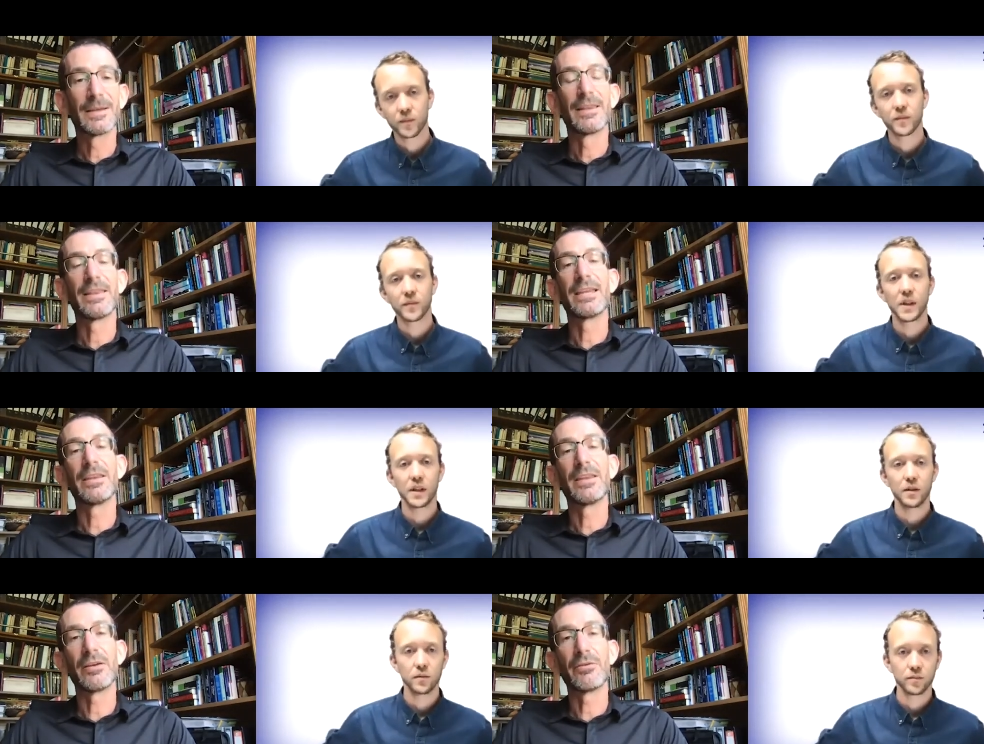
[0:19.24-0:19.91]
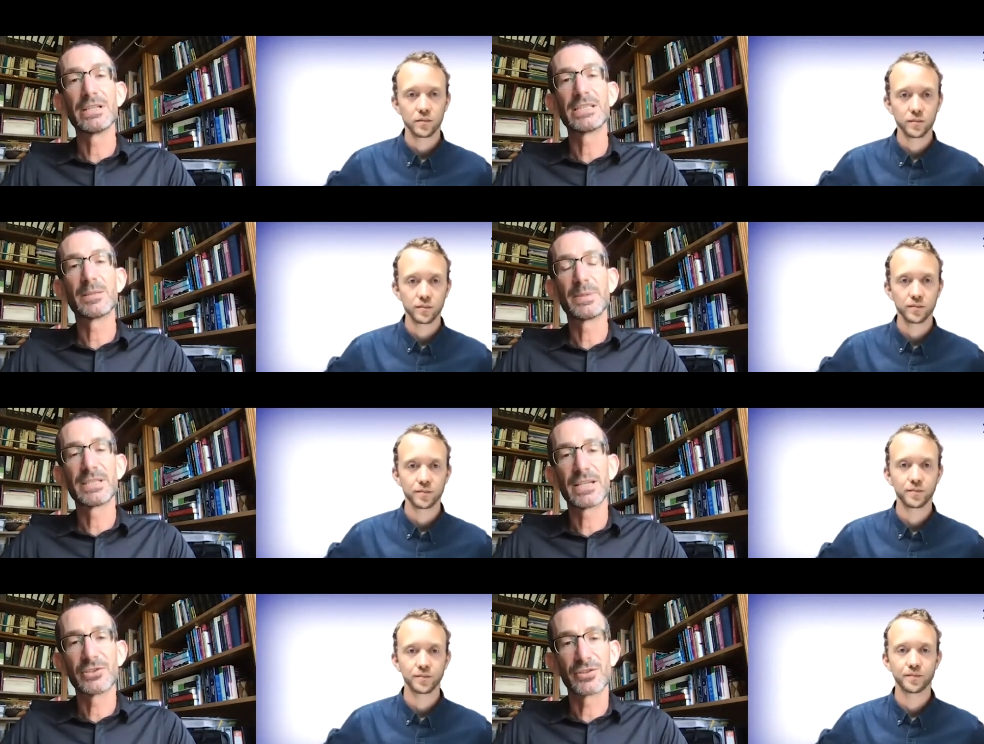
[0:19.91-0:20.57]
Speaker 1: then there is the
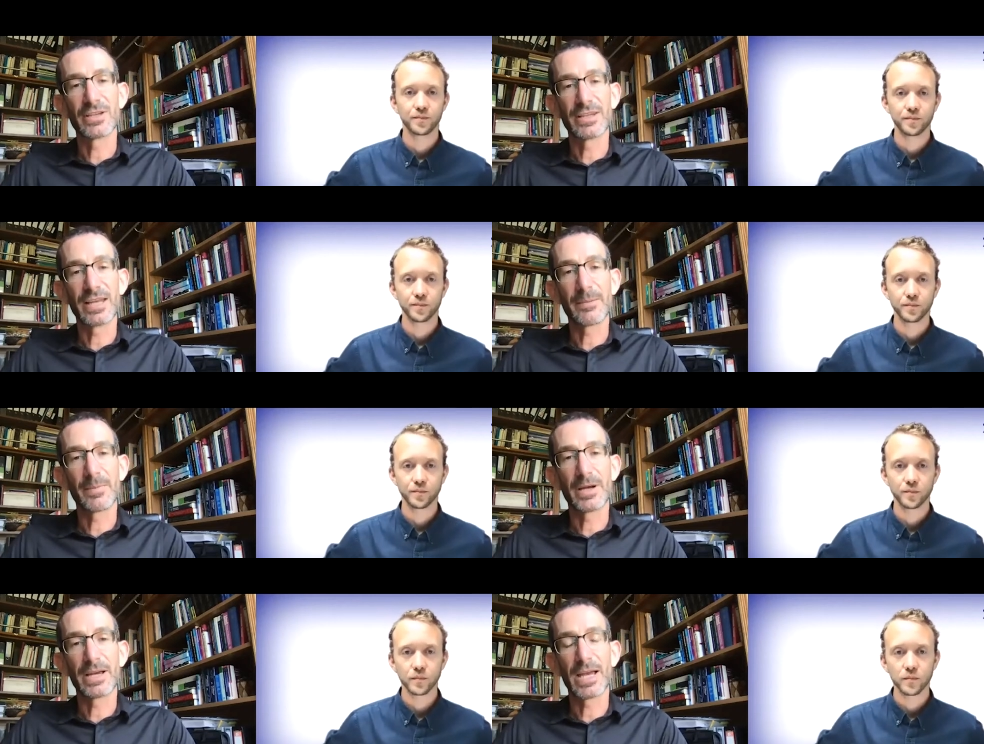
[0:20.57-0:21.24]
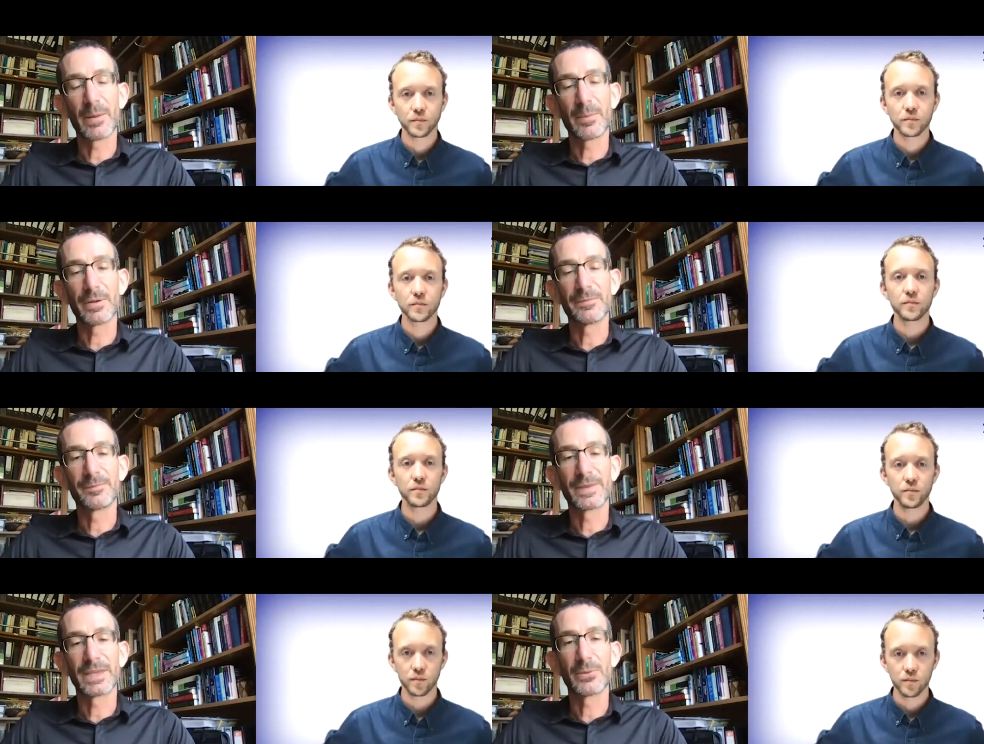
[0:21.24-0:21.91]
potential that that might happen.
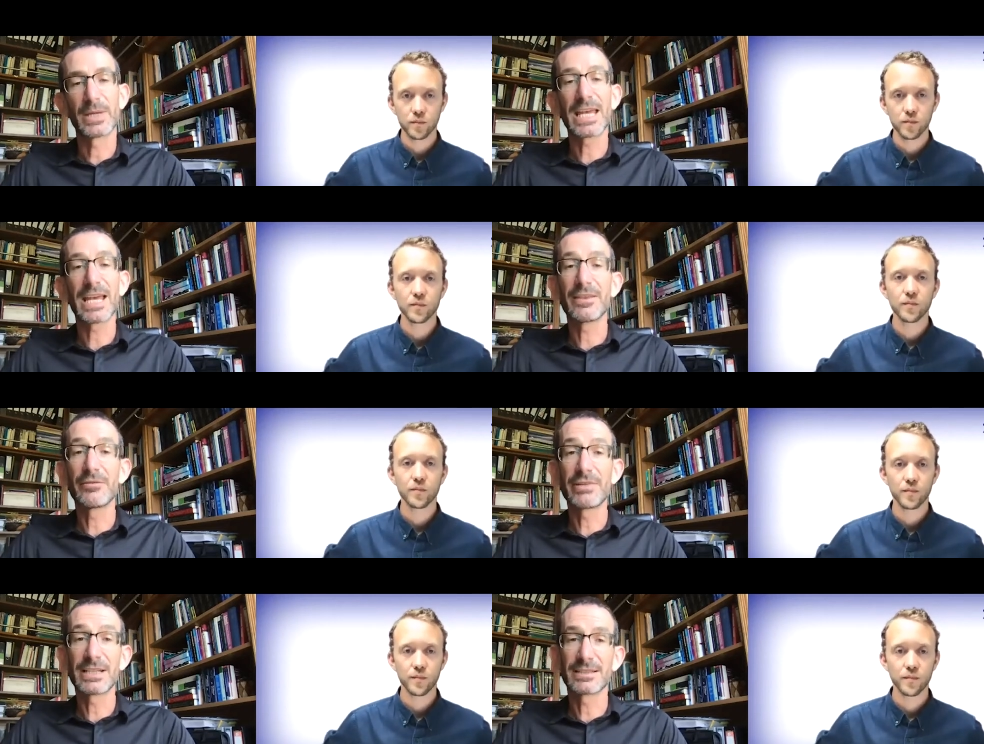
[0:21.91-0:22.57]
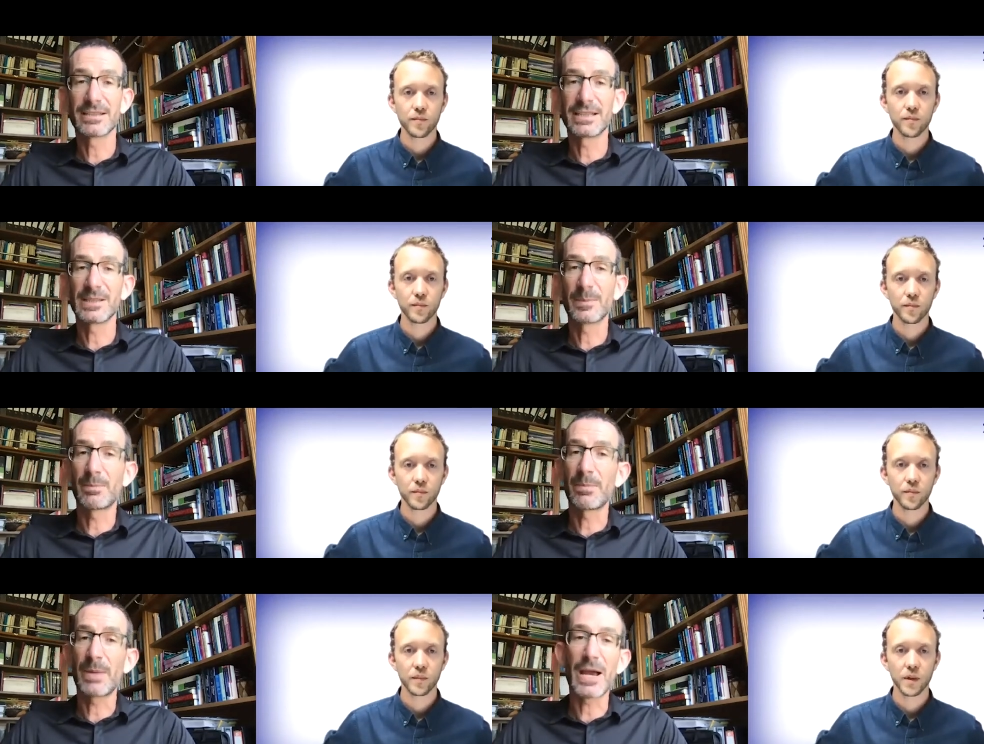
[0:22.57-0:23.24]
Now, again, the risk is
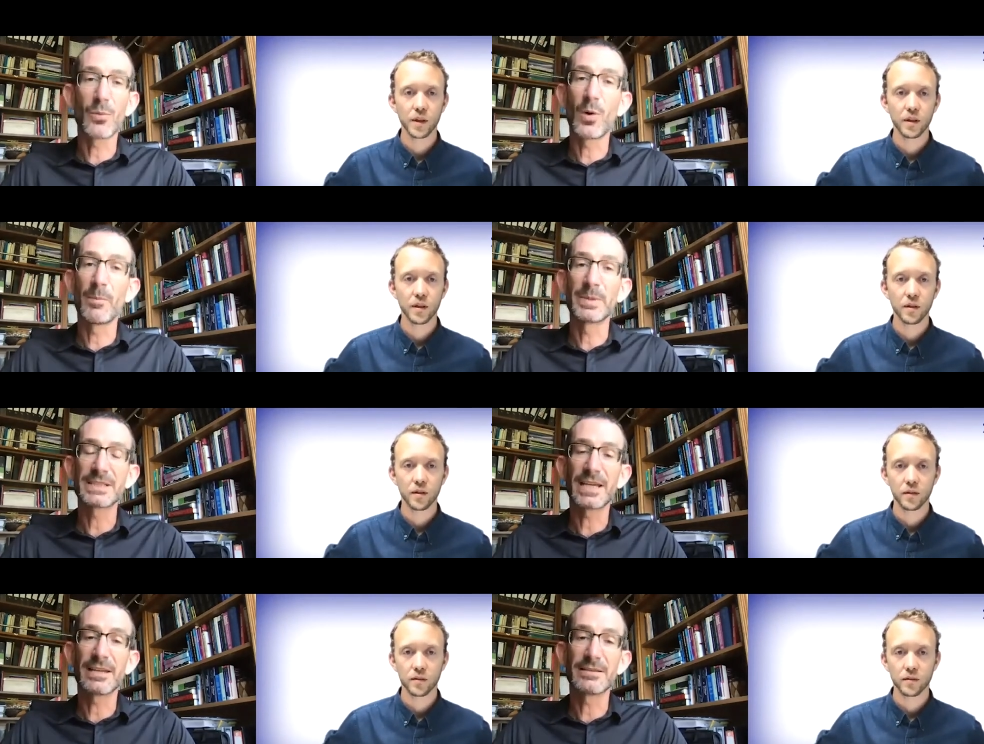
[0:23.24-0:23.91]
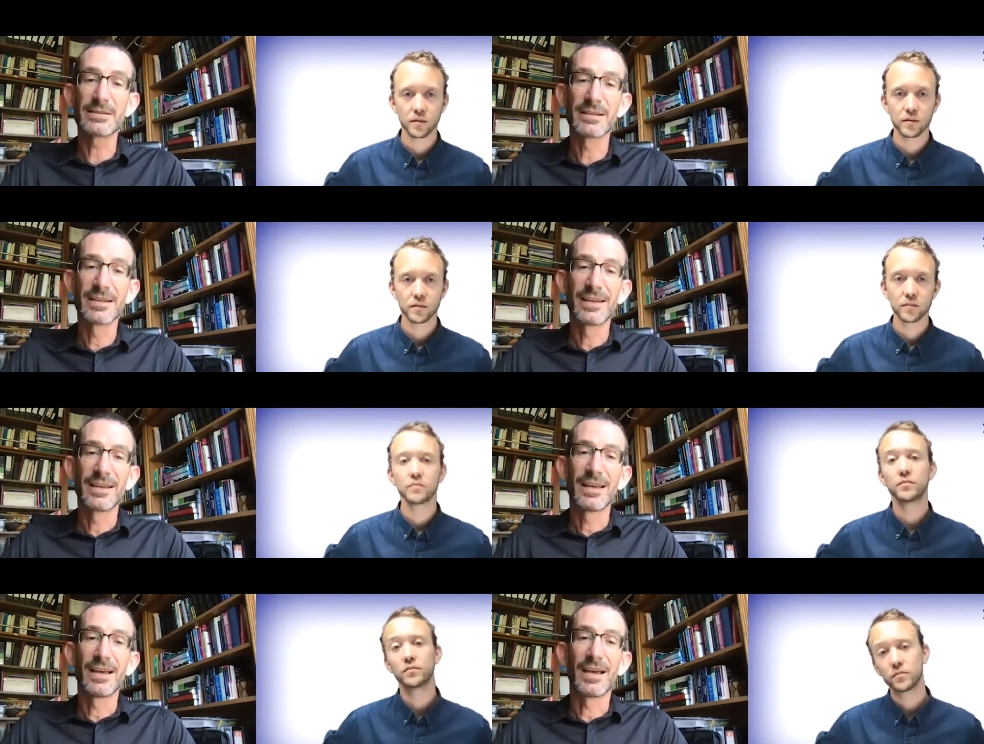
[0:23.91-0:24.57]
about one percent,
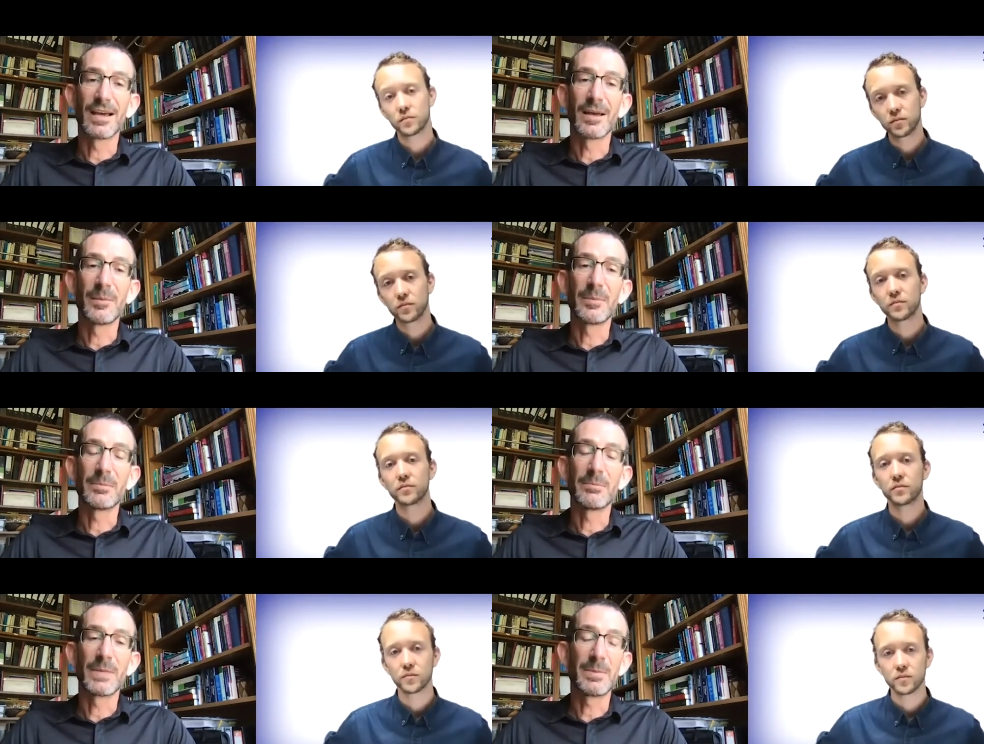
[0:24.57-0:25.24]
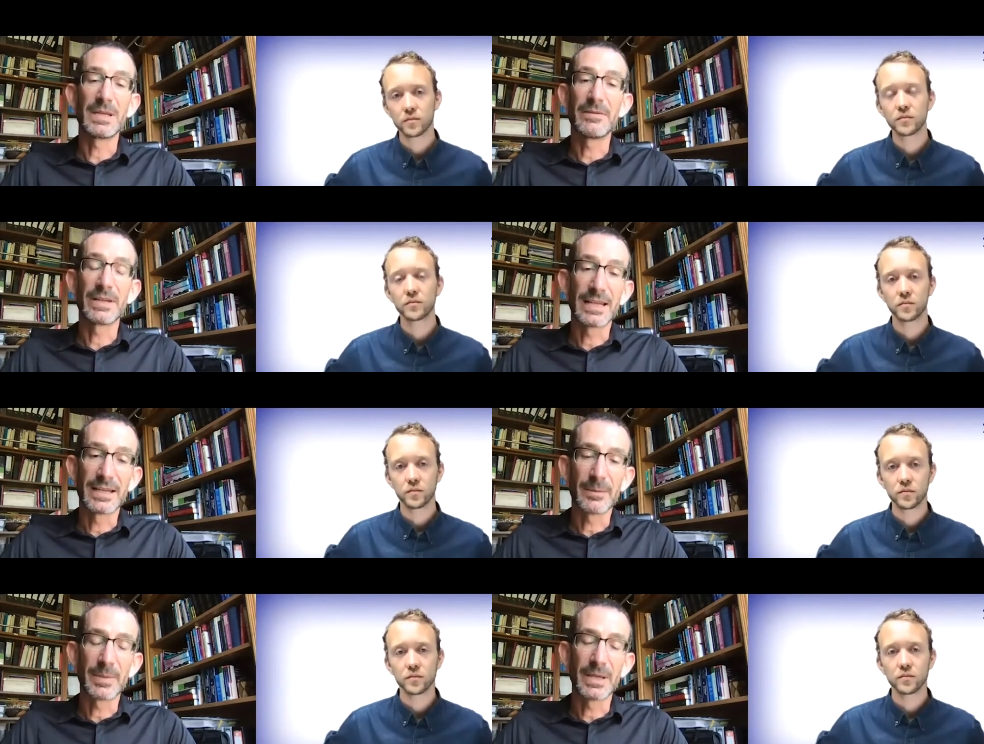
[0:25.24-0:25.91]
um, maybe even
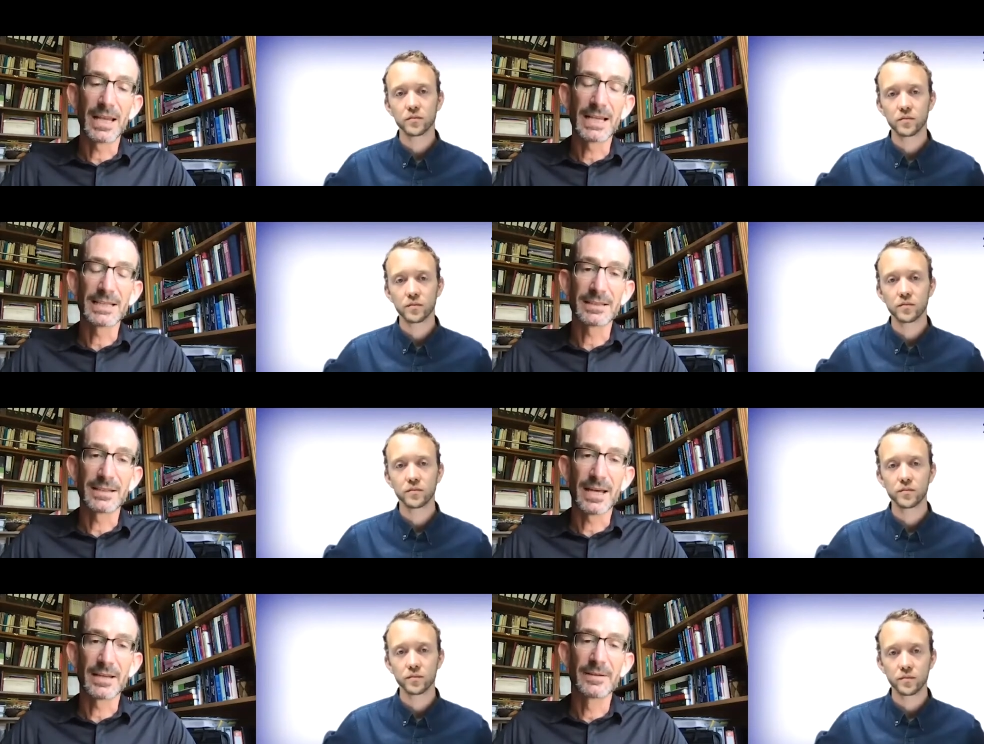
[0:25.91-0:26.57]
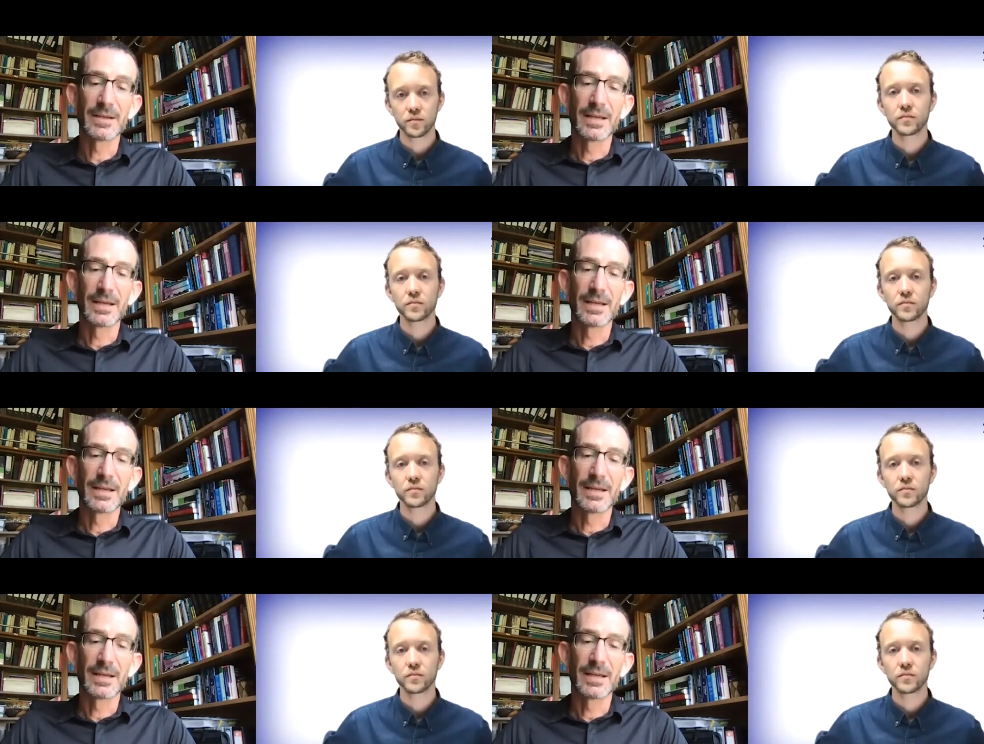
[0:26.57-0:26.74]
a bit less than that.